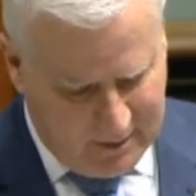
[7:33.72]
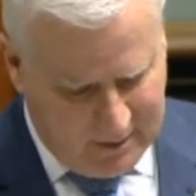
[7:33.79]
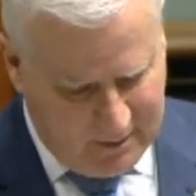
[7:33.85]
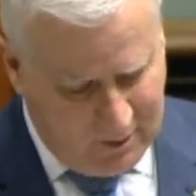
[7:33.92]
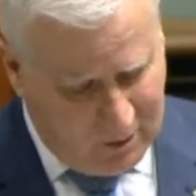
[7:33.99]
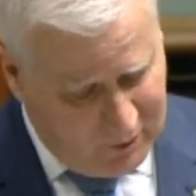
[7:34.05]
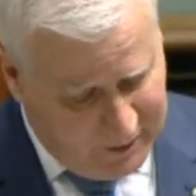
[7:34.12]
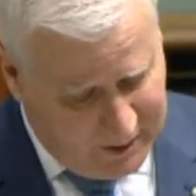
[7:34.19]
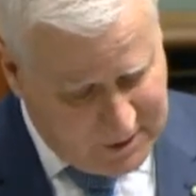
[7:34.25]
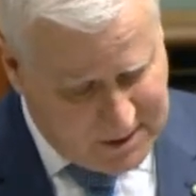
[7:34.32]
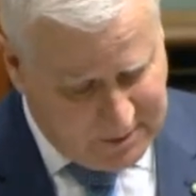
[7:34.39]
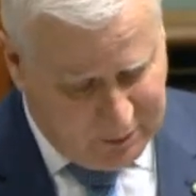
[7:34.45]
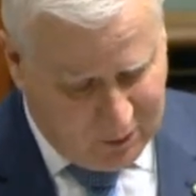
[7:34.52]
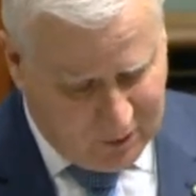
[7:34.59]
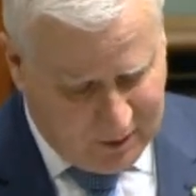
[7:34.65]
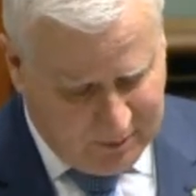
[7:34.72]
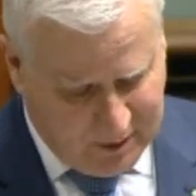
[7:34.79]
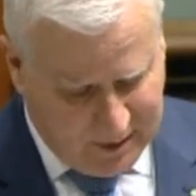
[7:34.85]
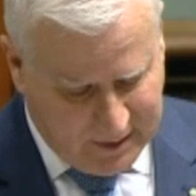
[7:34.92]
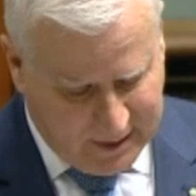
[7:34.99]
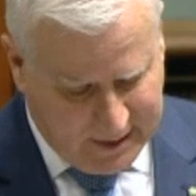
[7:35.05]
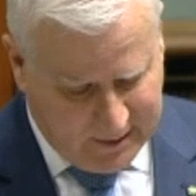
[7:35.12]
although supported by
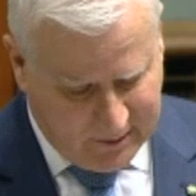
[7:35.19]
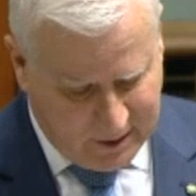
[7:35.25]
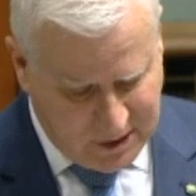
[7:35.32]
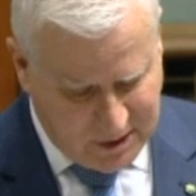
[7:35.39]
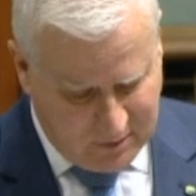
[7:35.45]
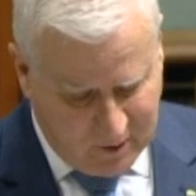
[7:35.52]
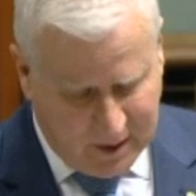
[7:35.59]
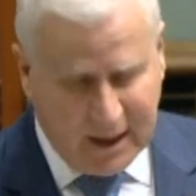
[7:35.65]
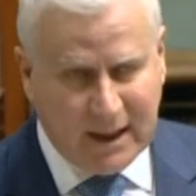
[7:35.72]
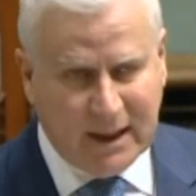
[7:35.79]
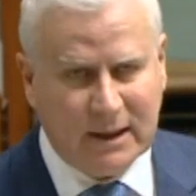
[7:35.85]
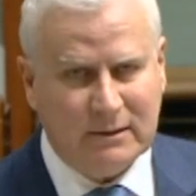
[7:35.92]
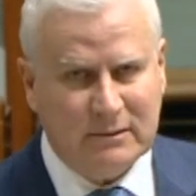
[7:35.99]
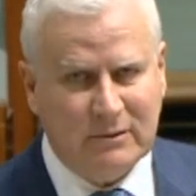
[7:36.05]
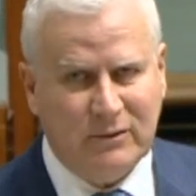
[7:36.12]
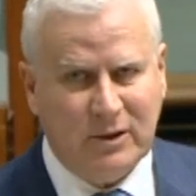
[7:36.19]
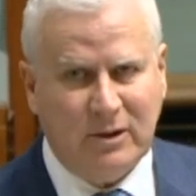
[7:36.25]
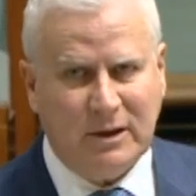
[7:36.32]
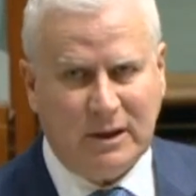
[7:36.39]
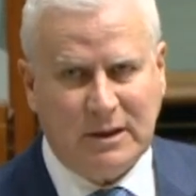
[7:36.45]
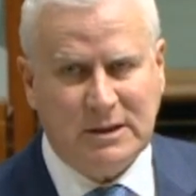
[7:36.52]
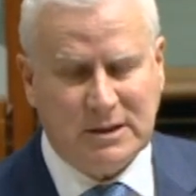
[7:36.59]
the Coalition, we are
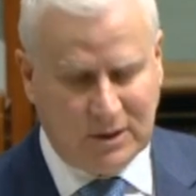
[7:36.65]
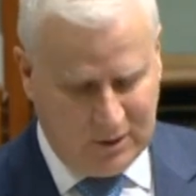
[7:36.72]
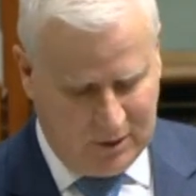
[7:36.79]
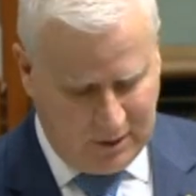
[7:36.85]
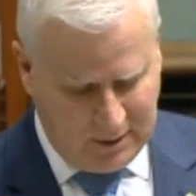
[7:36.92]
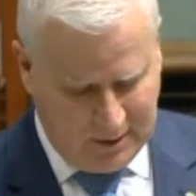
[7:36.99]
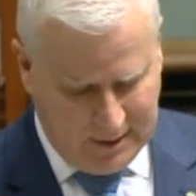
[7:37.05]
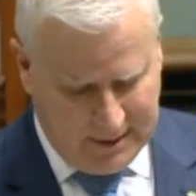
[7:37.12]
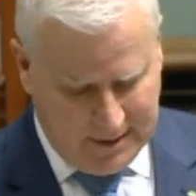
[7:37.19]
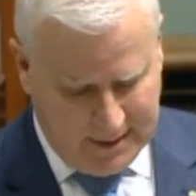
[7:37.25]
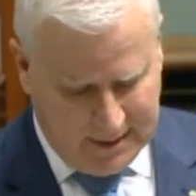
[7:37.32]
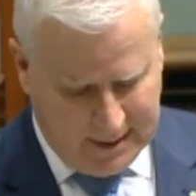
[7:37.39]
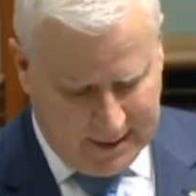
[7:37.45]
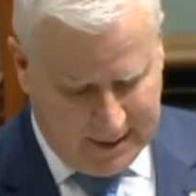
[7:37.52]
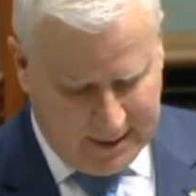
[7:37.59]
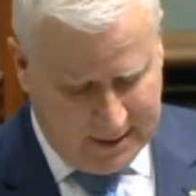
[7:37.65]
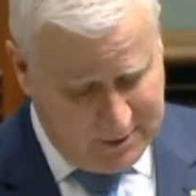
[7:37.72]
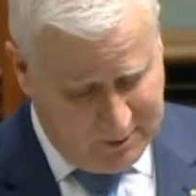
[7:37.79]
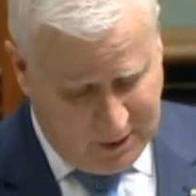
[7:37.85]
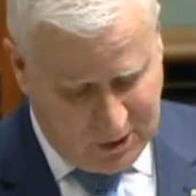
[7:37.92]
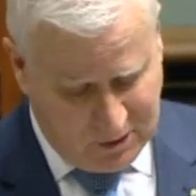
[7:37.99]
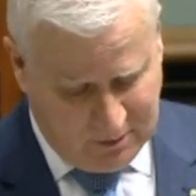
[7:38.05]
very concerned, as
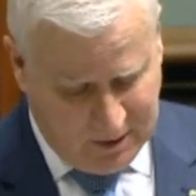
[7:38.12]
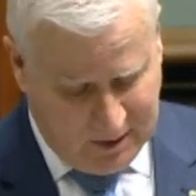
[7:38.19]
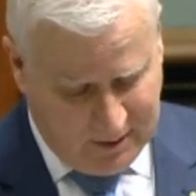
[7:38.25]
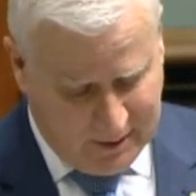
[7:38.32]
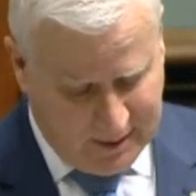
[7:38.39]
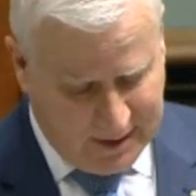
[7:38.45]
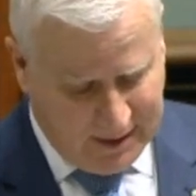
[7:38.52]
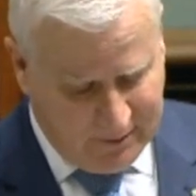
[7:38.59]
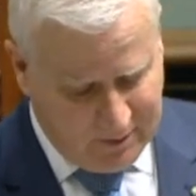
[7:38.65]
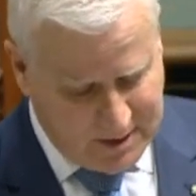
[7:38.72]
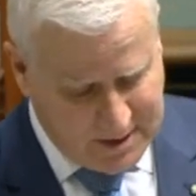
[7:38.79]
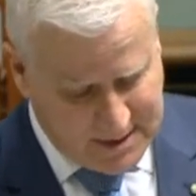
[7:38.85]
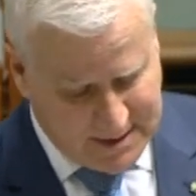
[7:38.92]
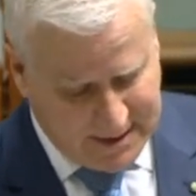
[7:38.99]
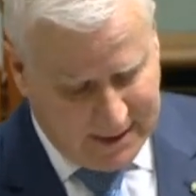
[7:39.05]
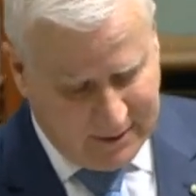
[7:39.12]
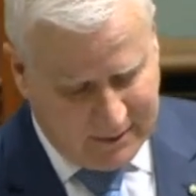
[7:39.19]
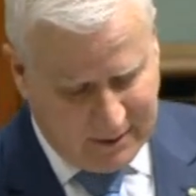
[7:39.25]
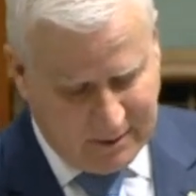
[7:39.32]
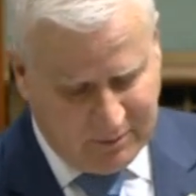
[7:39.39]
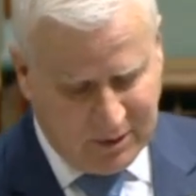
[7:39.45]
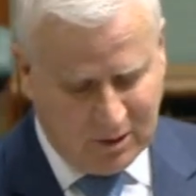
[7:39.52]
we should be, that the government has stated
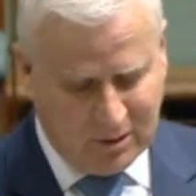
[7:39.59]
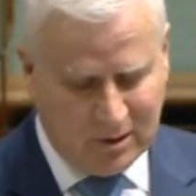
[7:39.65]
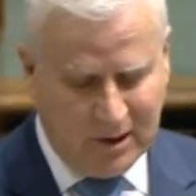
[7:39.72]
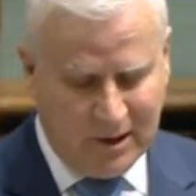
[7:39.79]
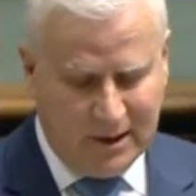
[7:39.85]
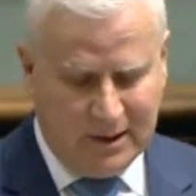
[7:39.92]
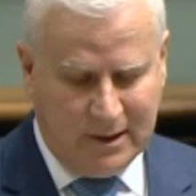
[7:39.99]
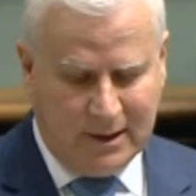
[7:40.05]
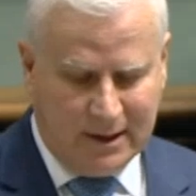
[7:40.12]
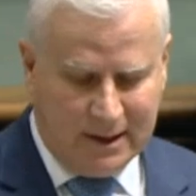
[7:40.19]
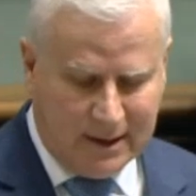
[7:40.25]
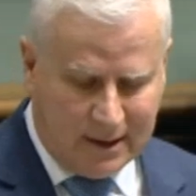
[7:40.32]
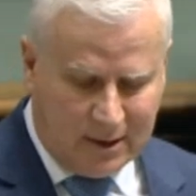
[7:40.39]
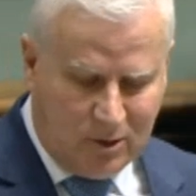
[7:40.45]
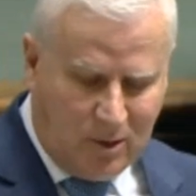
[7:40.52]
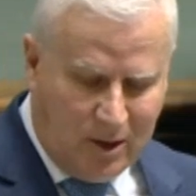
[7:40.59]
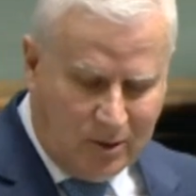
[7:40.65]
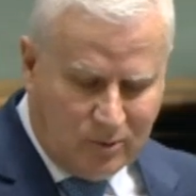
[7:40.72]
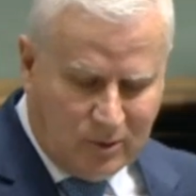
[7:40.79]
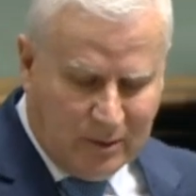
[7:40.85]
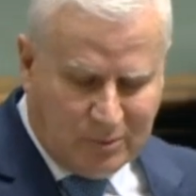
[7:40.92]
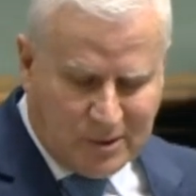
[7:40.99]
that the bill
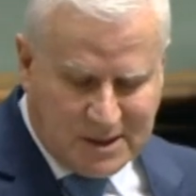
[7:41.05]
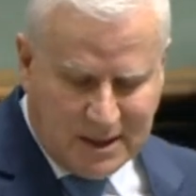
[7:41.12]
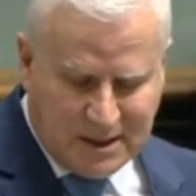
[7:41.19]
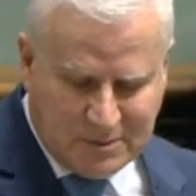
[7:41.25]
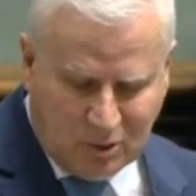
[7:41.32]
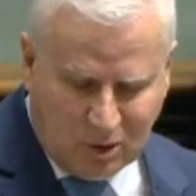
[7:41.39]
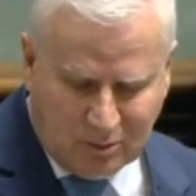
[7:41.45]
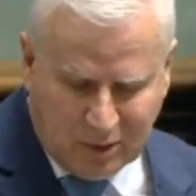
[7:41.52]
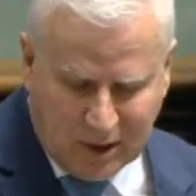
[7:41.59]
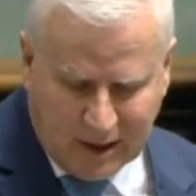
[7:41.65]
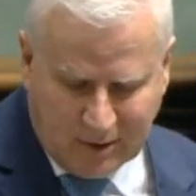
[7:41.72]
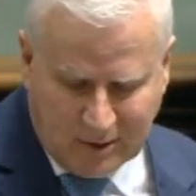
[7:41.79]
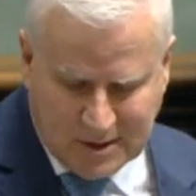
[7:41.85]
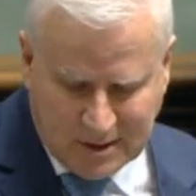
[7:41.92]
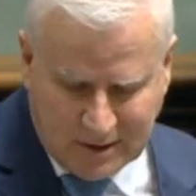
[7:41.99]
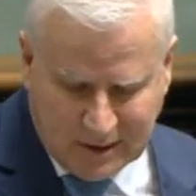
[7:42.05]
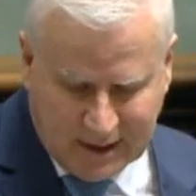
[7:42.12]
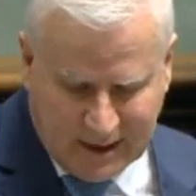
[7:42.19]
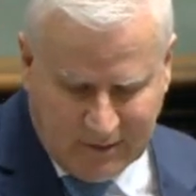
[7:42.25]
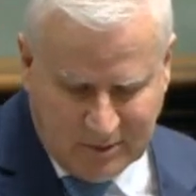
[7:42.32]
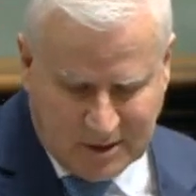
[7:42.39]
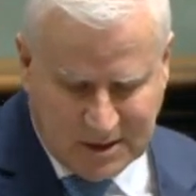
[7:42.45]
quote, represents more progress on the
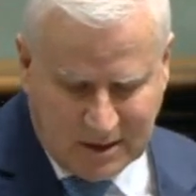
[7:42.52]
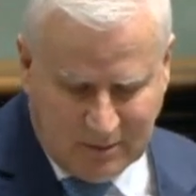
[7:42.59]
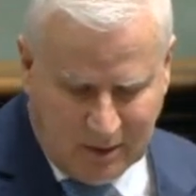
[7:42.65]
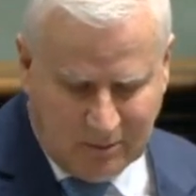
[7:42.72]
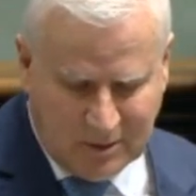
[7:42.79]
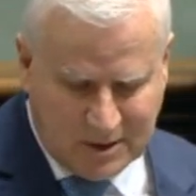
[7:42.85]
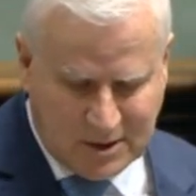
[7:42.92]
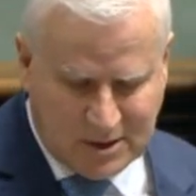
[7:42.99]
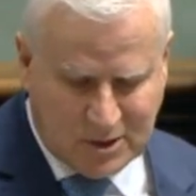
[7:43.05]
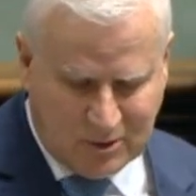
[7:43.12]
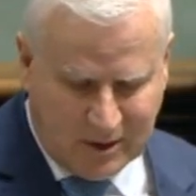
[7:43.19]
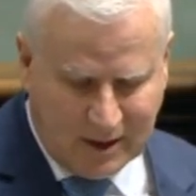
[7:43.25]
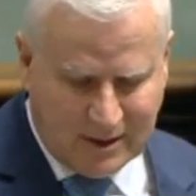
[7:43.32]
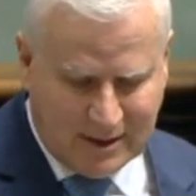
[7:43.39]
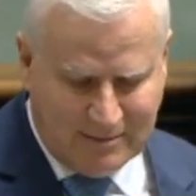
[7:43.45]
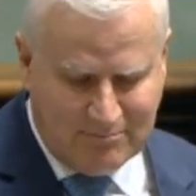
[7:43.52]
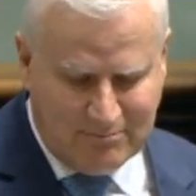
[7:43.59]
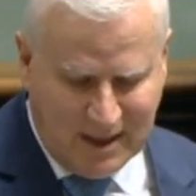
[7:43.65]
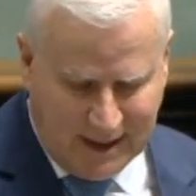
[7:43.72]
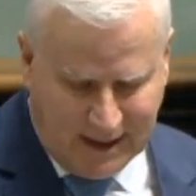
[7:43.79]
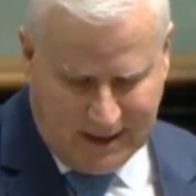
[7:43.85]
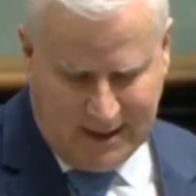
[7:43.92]
government's commitment to strengthen
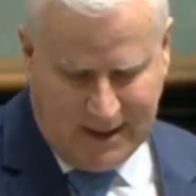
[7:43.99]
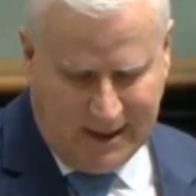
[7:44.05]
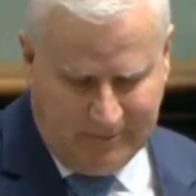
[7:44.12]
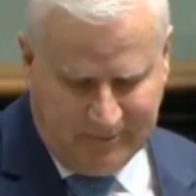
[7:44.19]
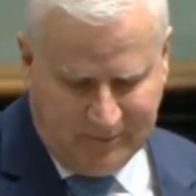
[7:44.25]
Medicare.